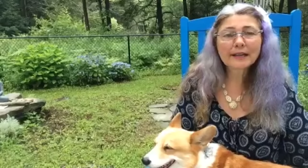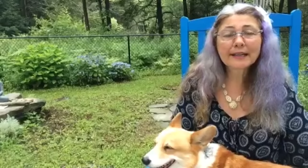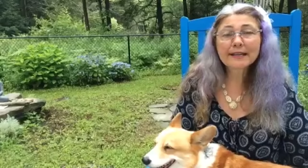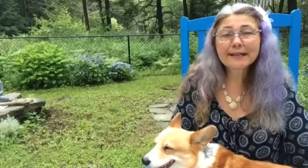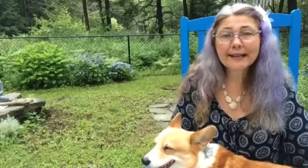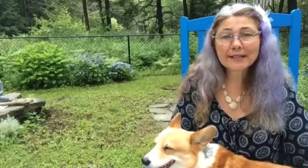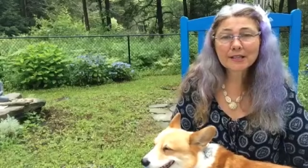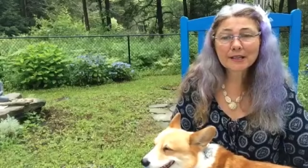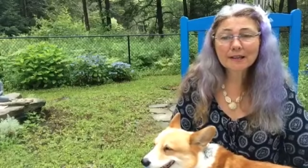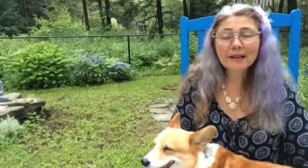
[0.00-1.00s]

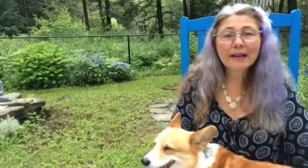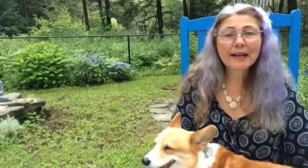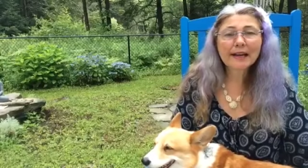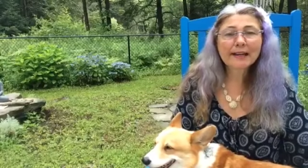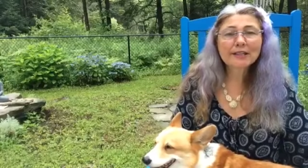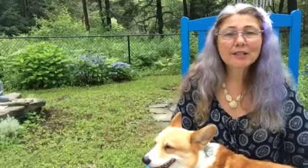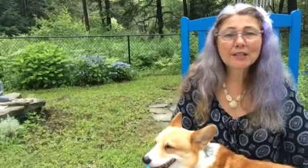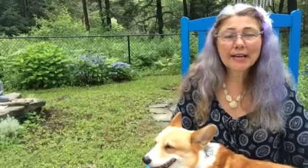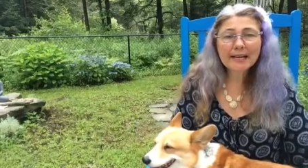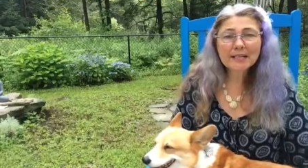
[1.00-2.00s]
connection and
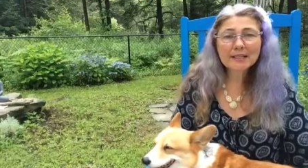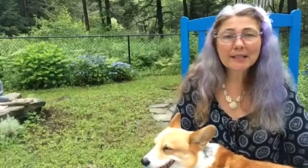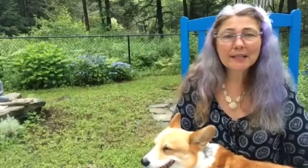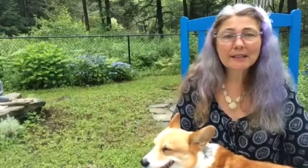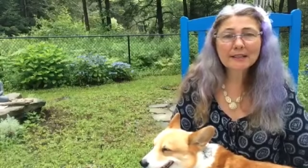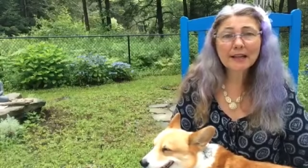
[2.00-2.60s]
change things.